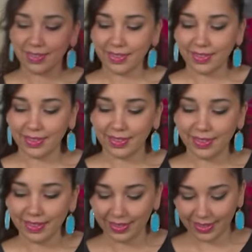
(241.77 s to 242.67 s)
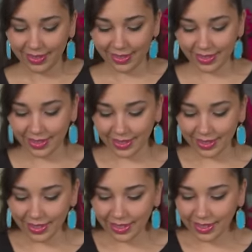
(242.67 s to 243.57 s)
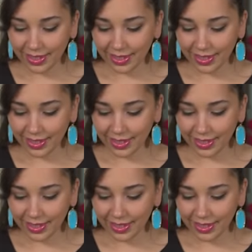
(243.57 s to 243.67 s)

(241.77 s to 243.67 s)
Nobody speaks.